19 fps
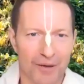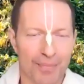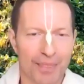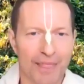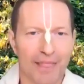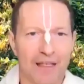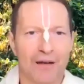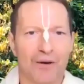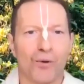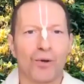
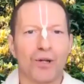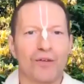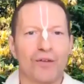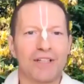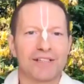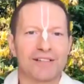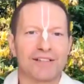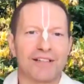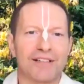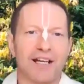all of his
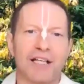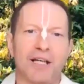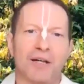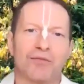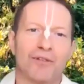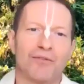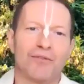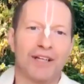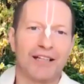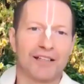study of the
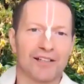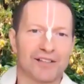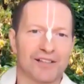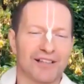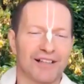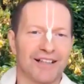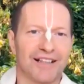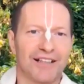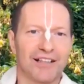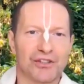Vedas
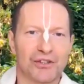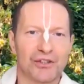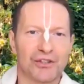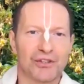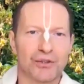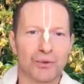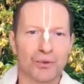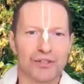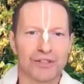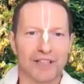is
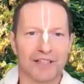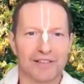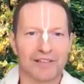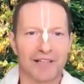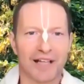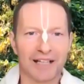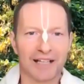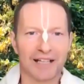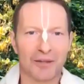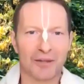useless, like the
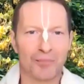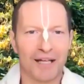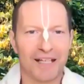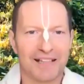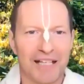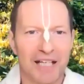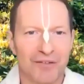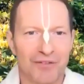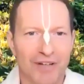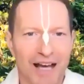bathing of
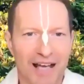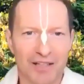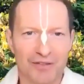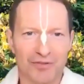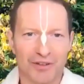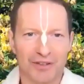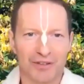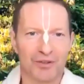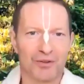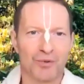an elephant
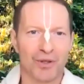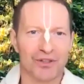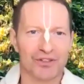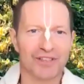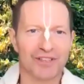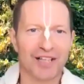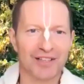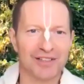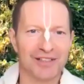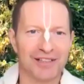who was
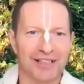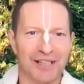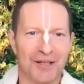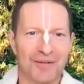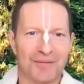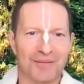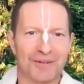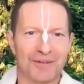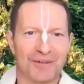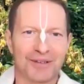dusty
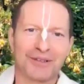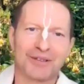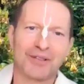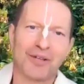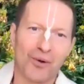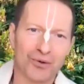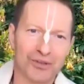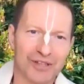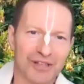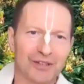goes
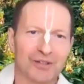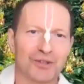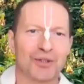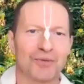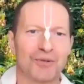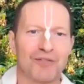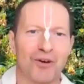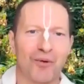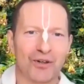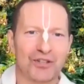into the
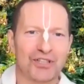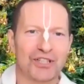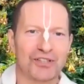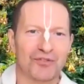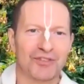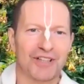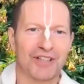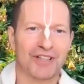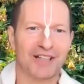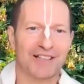river, washes off
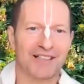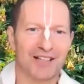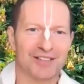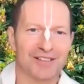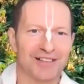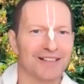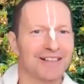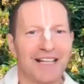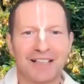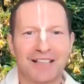the dust, and
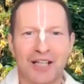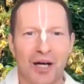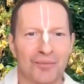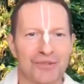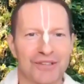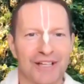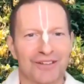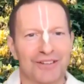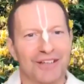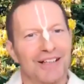then comes
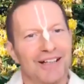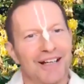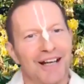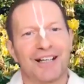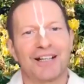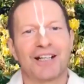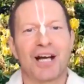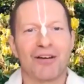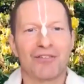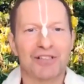out
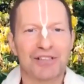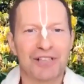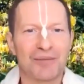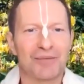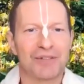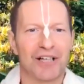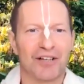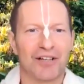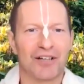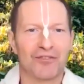and covers
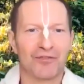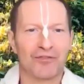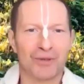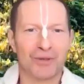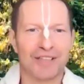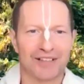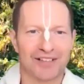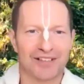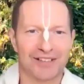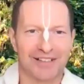himself with
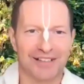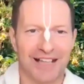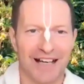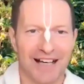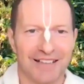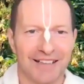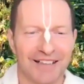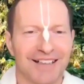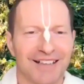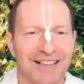dust again.
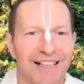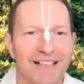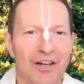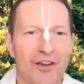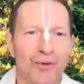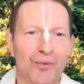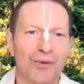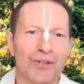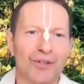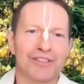In other
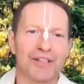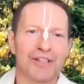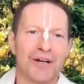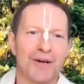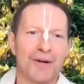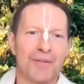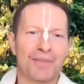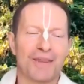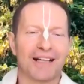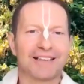words,
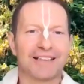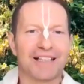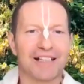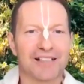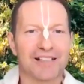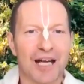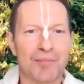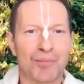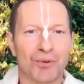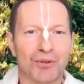that
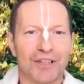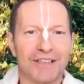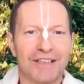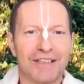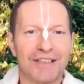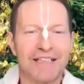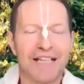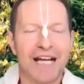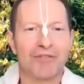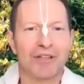disciple can
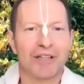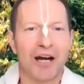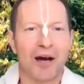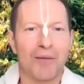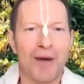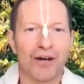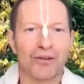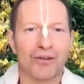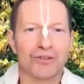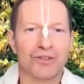never come
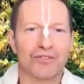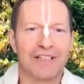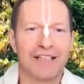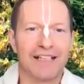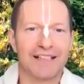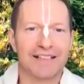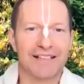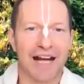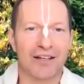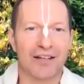out of the
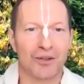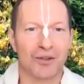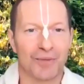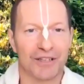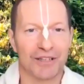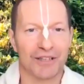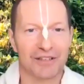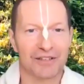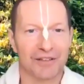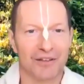
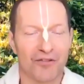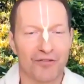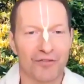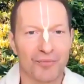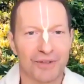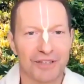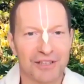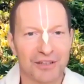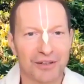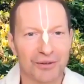entanglement of
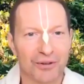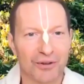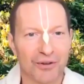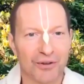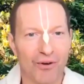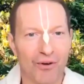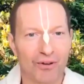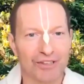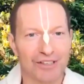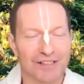material
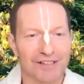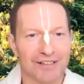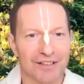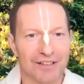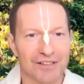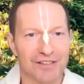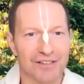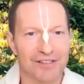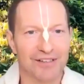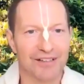
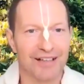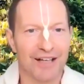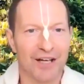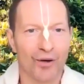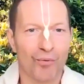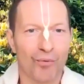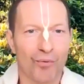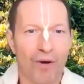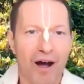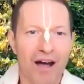consciousness,
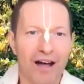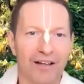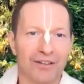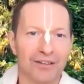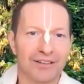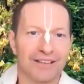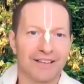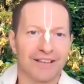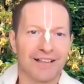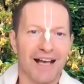while
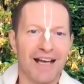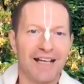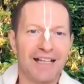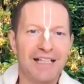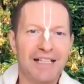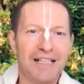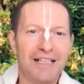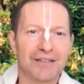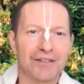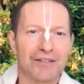
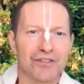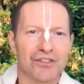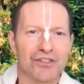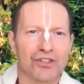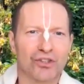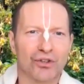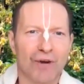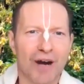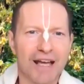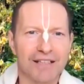any
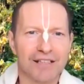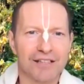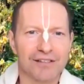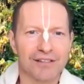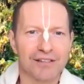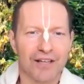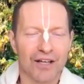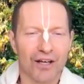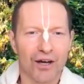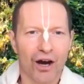
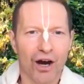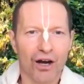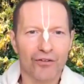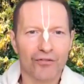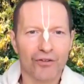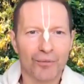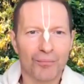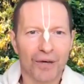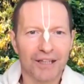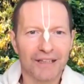trace of
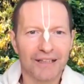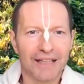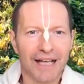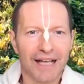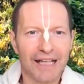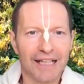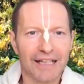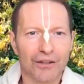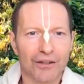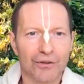a
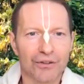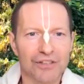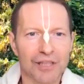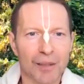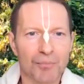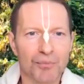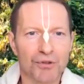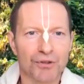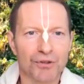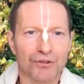mundane
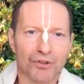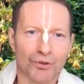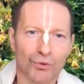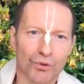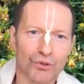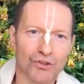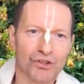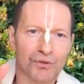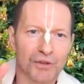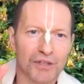conception
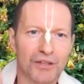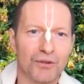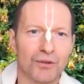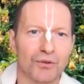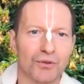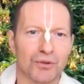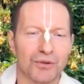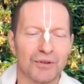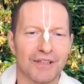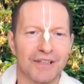towards Sri
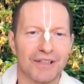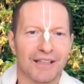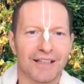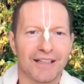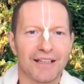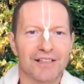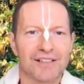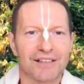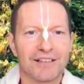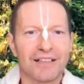Guru
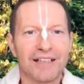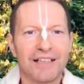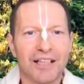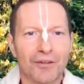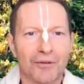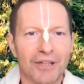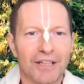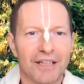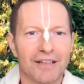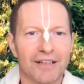is
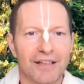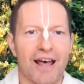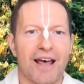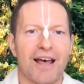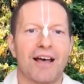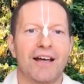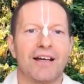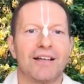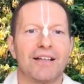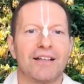lingering
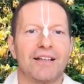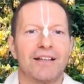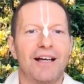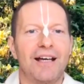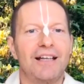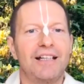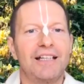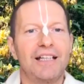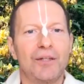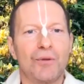there
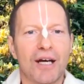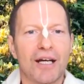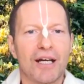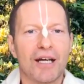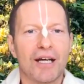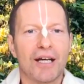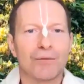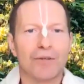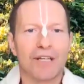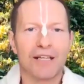
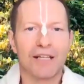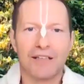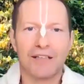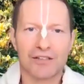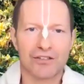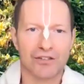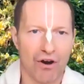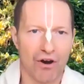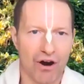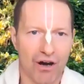anywhere within his
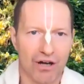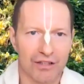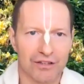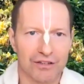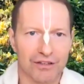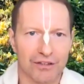heart.